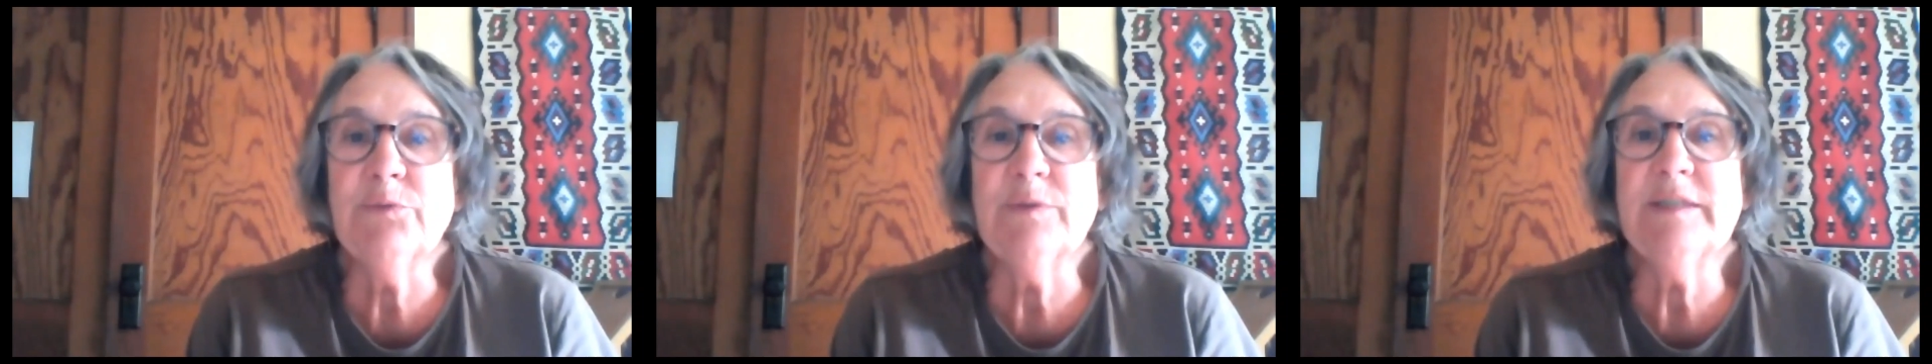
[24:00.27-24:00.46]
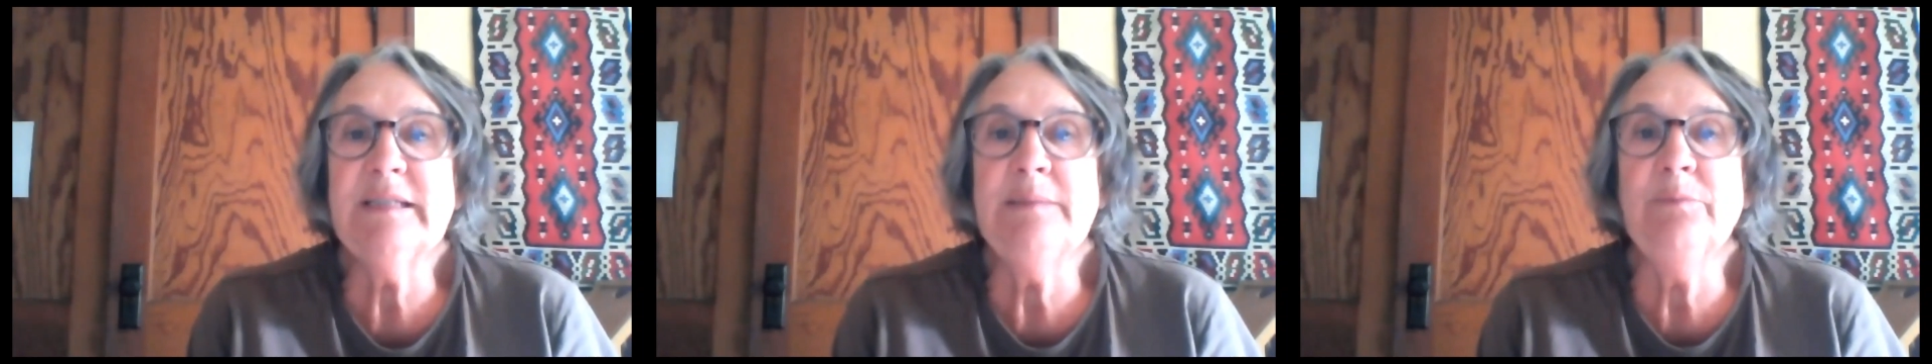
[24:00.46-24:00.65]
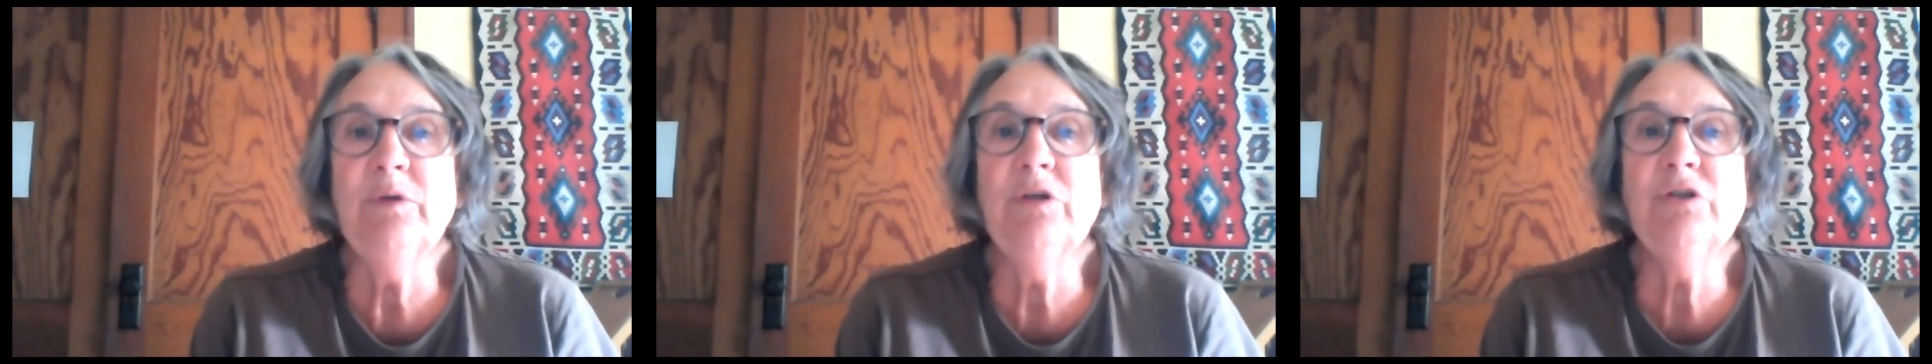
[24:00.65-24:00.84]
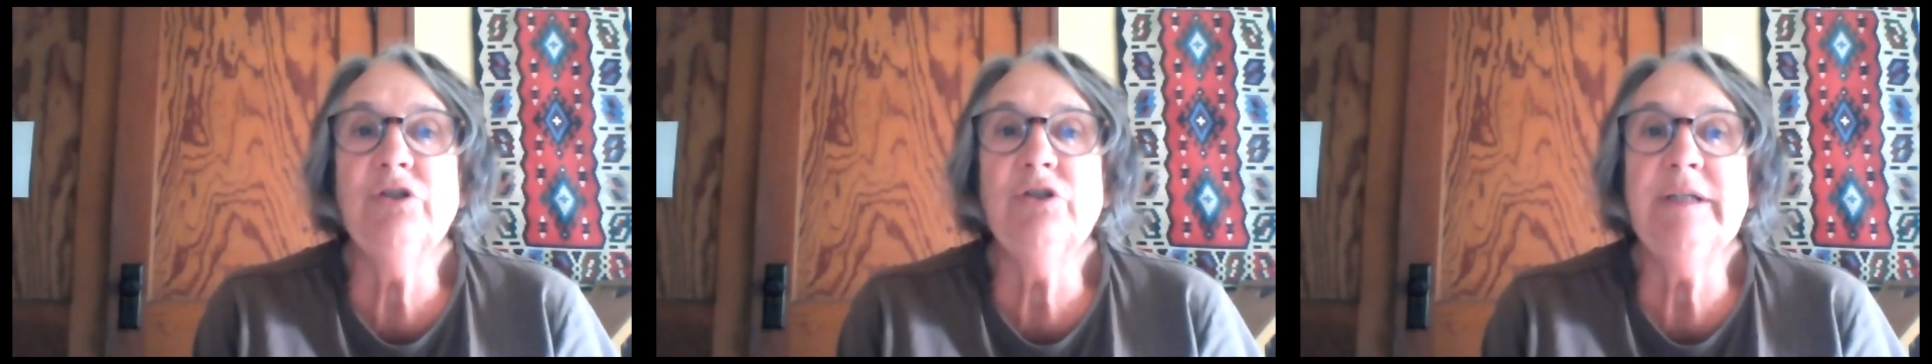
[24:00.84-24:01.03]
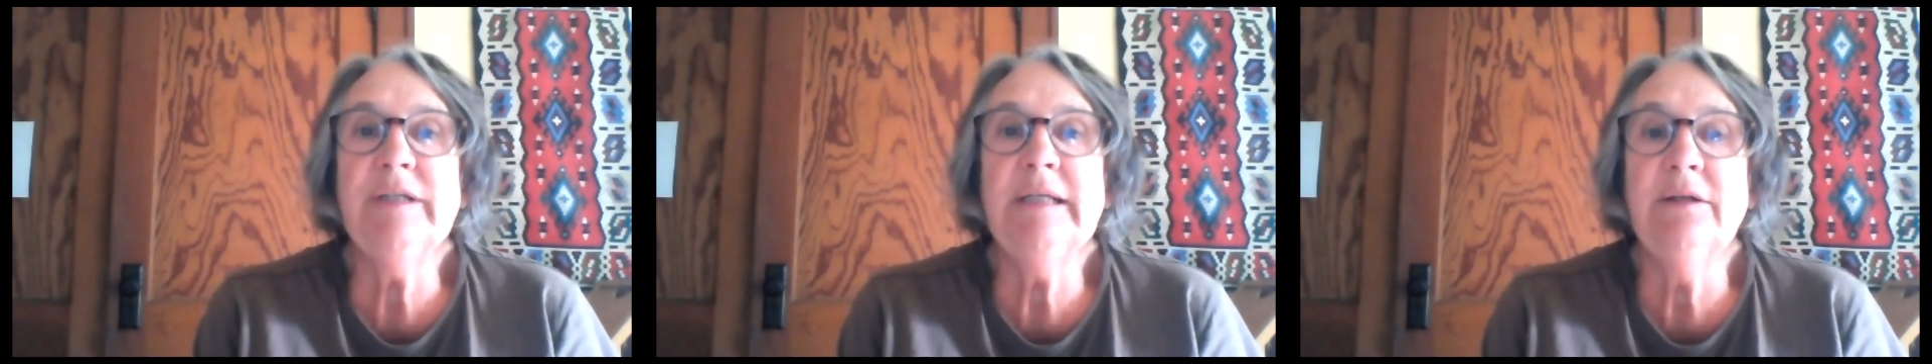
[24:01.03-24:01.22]
was
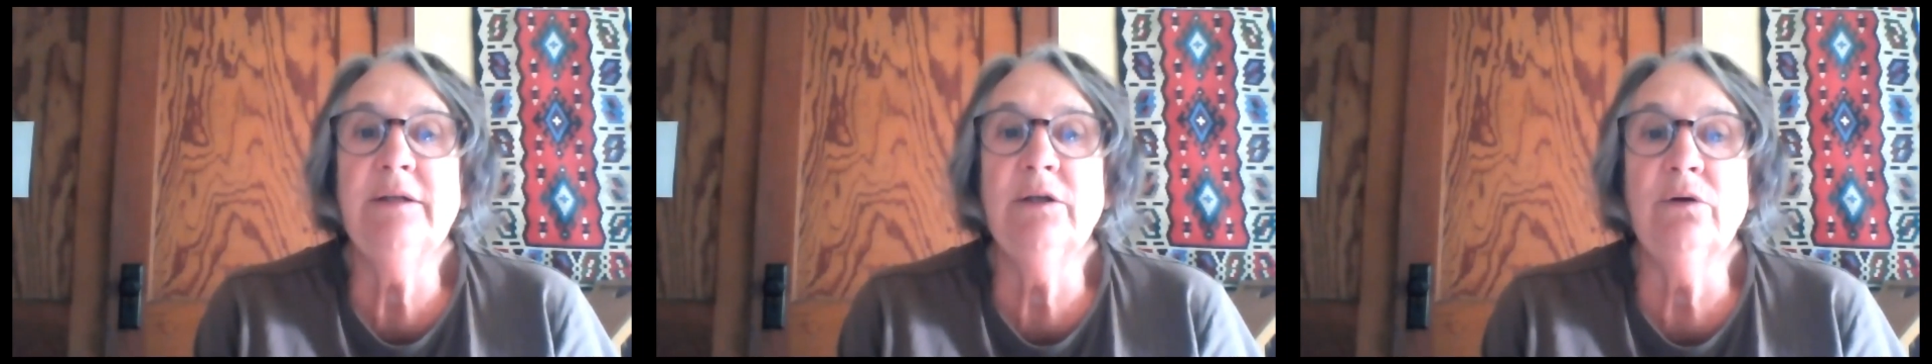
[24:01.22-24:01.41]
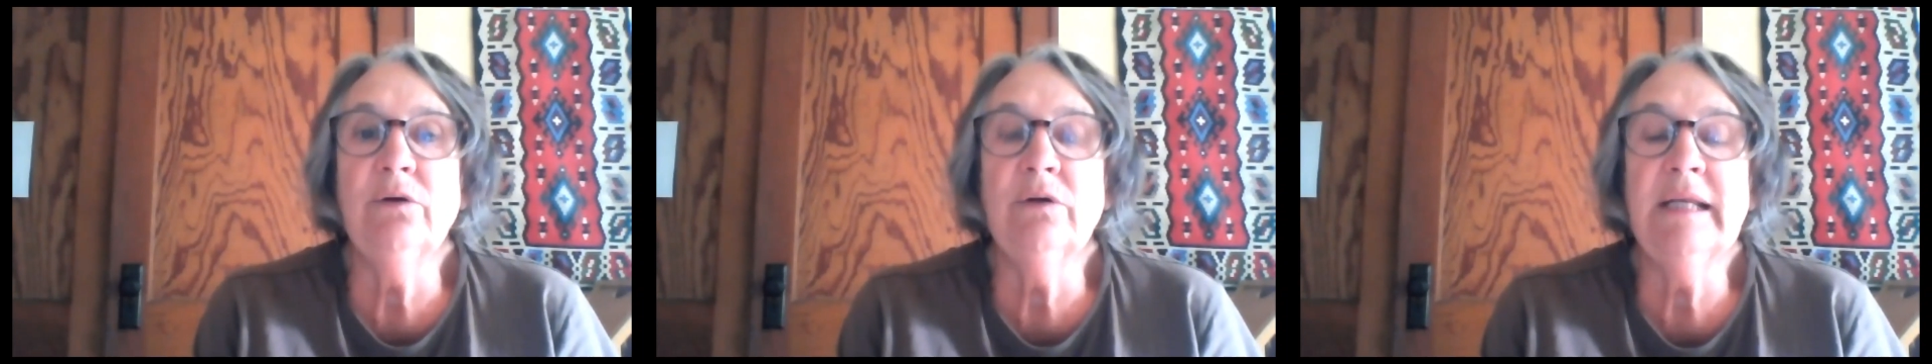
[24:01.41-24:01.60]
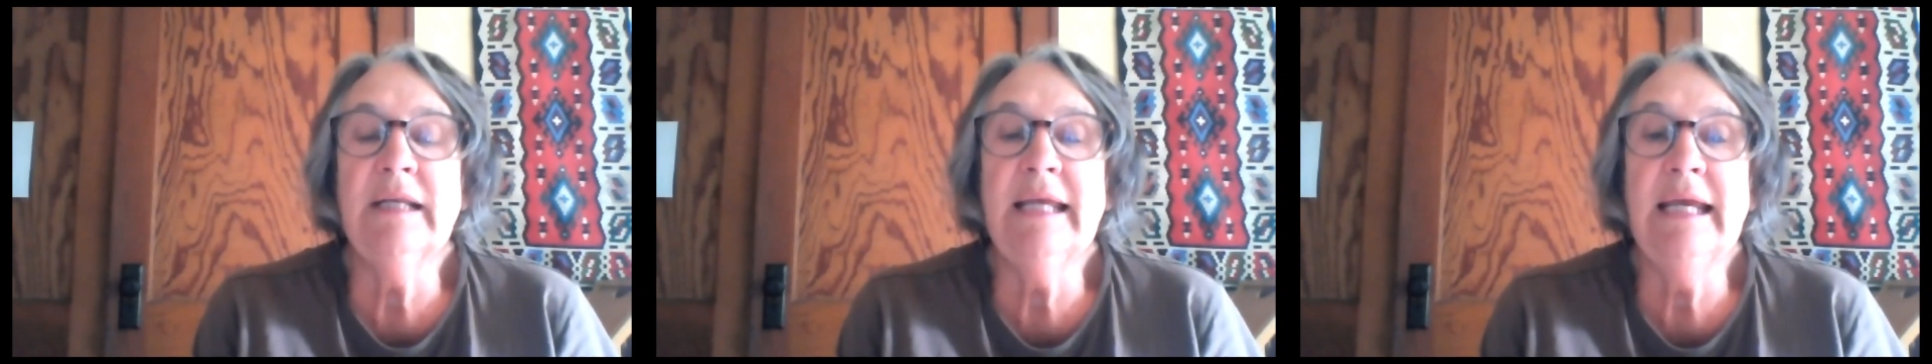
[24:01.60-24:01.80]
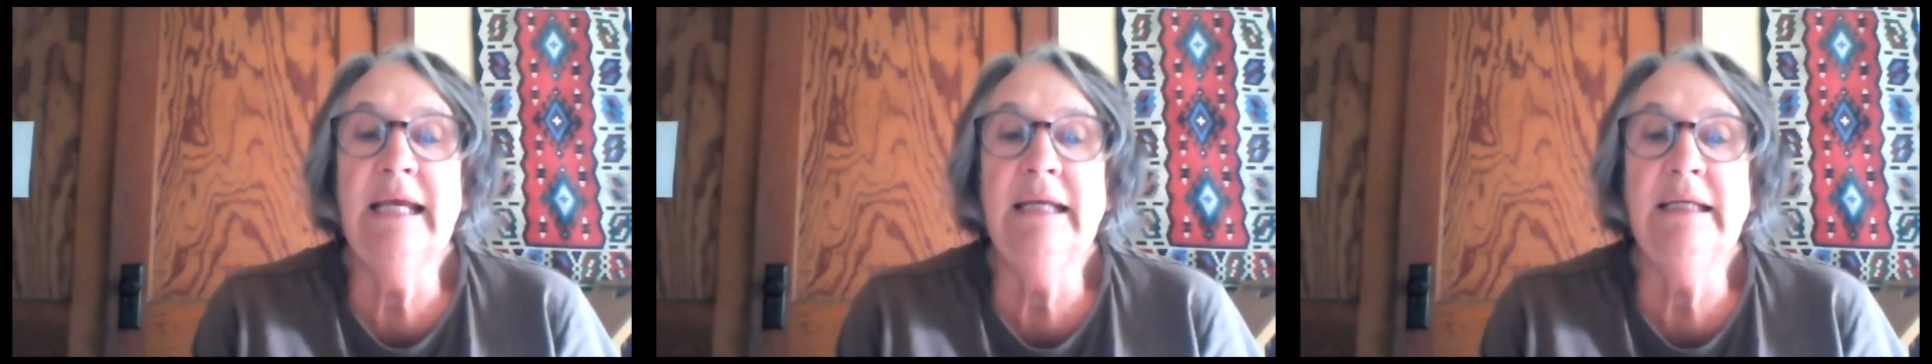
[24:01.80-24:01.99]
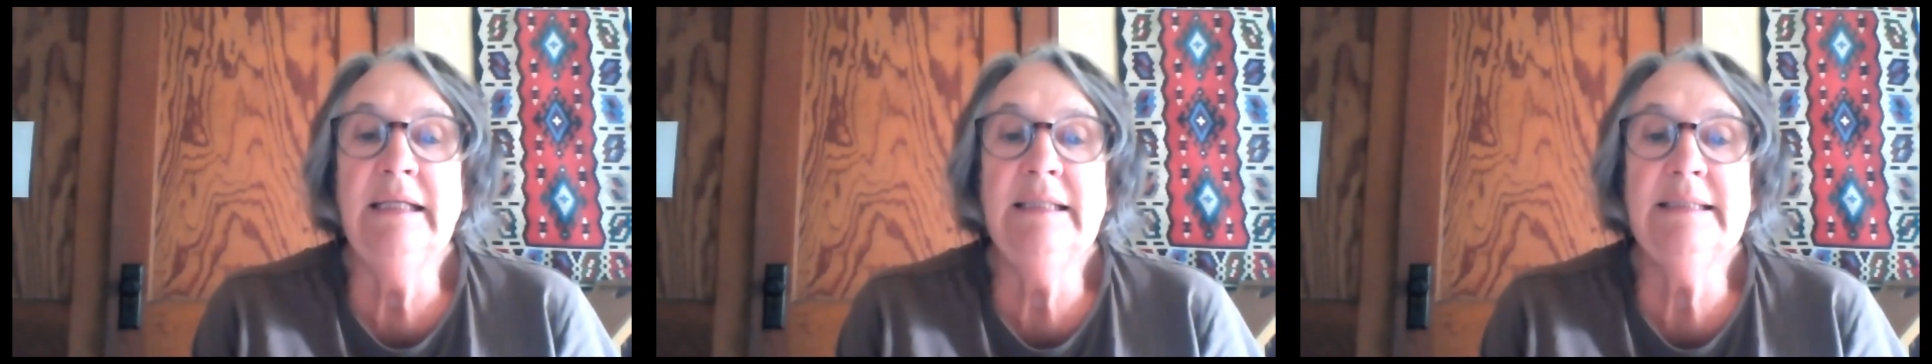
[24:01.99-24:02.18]
emerging in the early
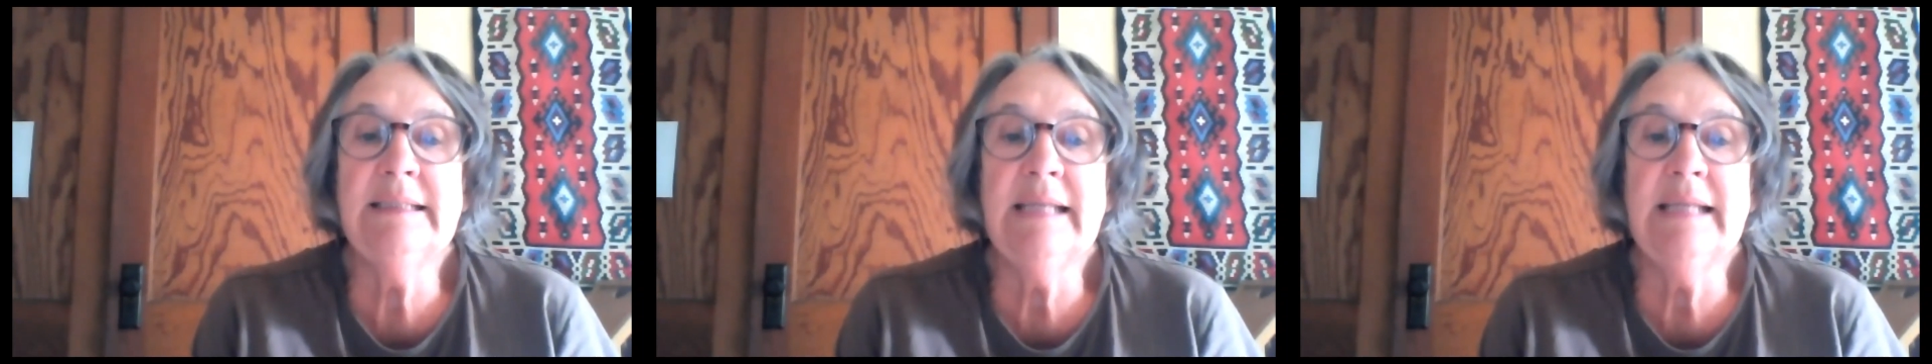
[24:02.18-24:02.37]
80s,